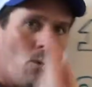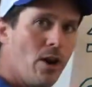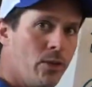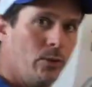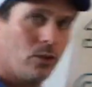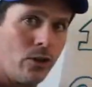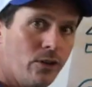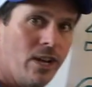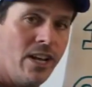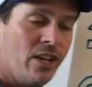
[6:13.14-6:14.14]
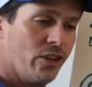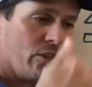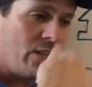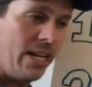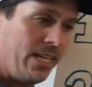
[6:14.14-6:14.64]
what you learn. You're
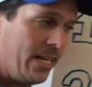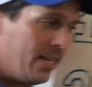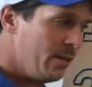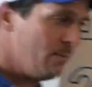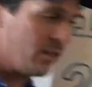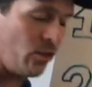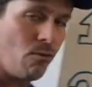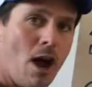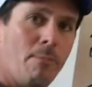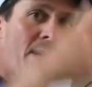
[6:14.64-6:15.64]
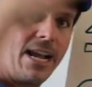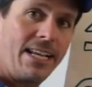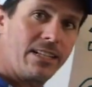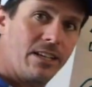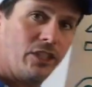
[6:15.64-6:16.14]
sending it in to Mr. Rob, and I
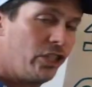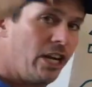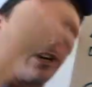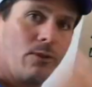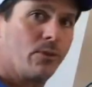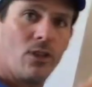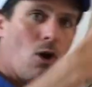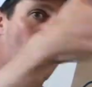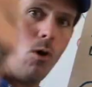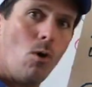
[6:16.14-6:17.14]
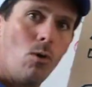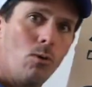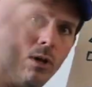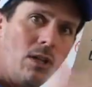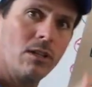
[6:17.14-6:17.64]
get to share it with the
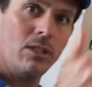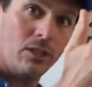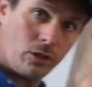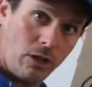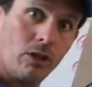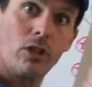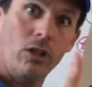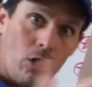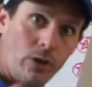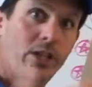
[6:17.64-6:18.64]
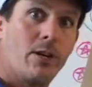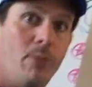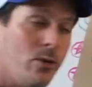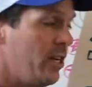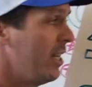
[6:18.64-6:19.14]
whole learning
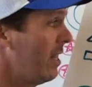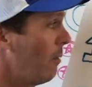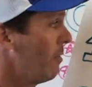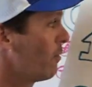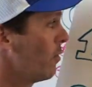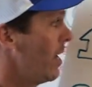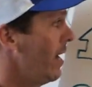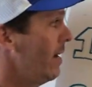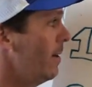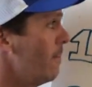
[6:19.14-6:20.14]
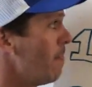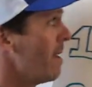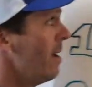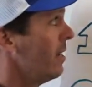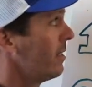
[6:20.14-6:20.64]
community that we've created.
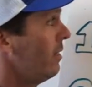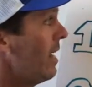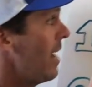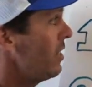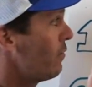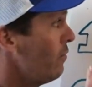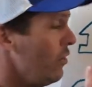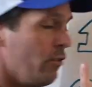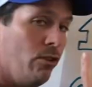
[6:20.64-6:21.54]
Today's